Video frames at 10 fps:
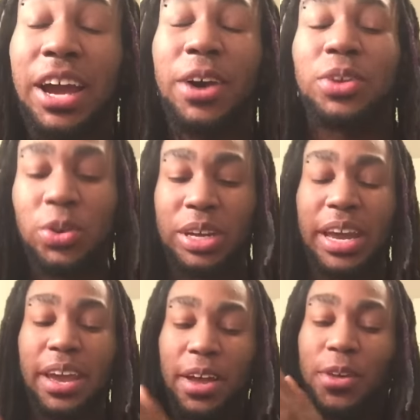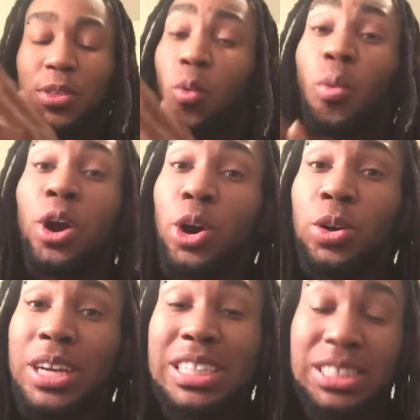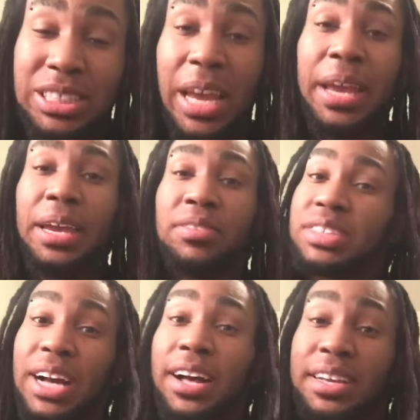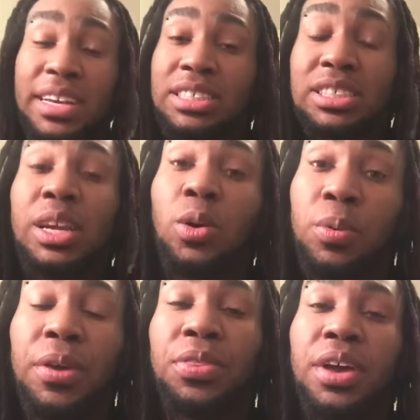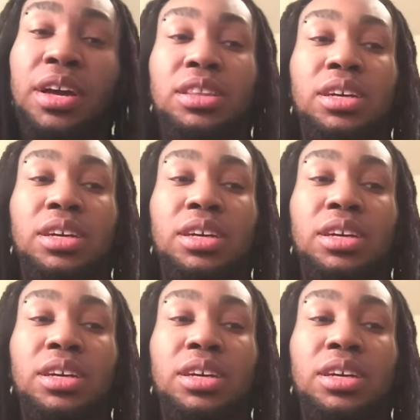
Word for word: child. Okay, the world is saved. Kage is dealt with.